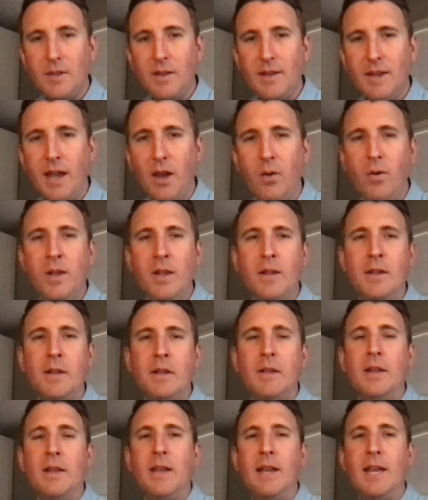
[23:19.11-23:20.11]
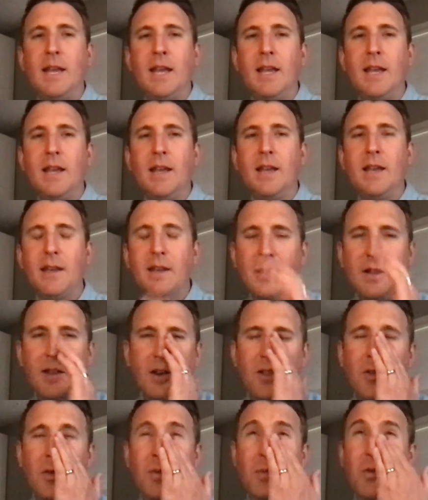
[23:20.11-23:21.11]
Now,
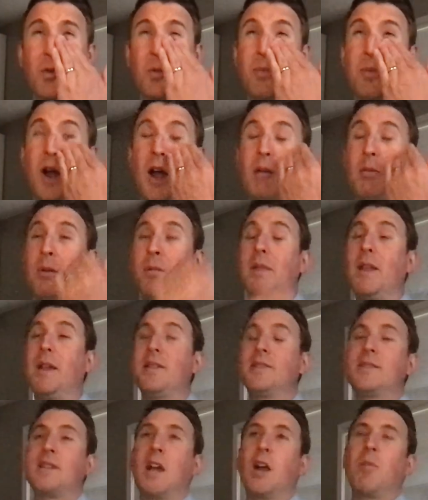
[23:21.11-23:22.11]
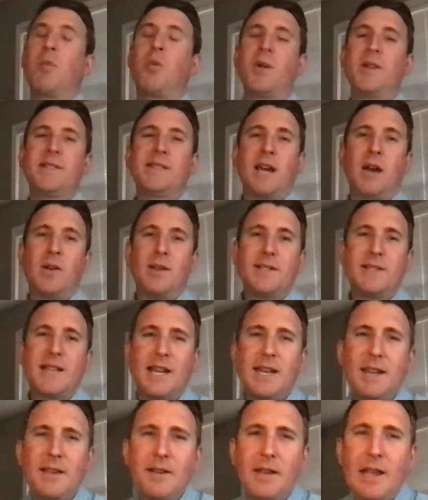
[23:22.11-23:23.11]
another problem that Sire points out is
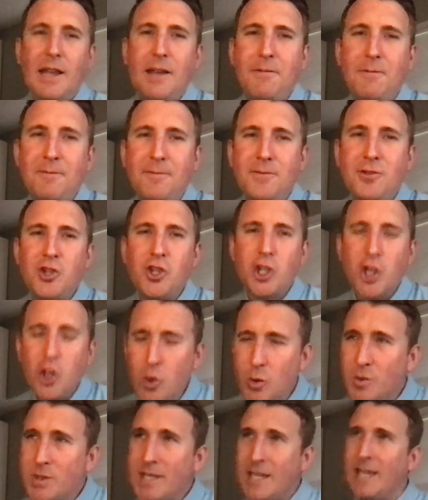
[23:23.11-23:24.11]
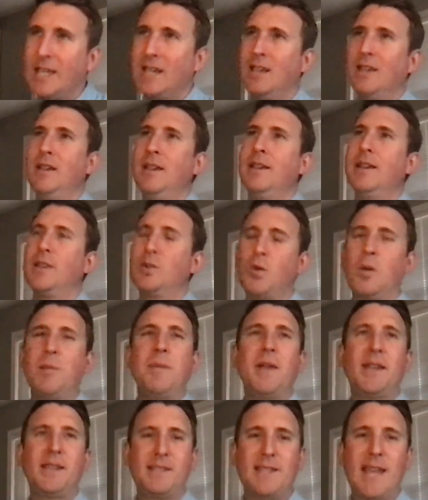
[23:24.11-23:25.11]
that if choosing is what
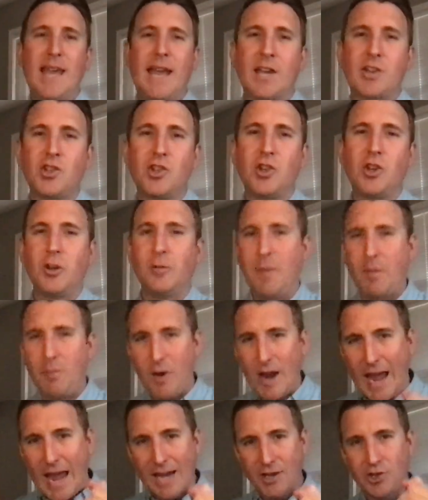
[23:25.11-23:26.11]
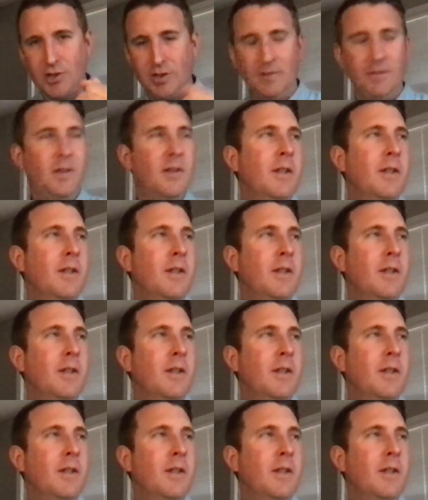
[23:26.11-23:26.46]
makes the action good, remember action,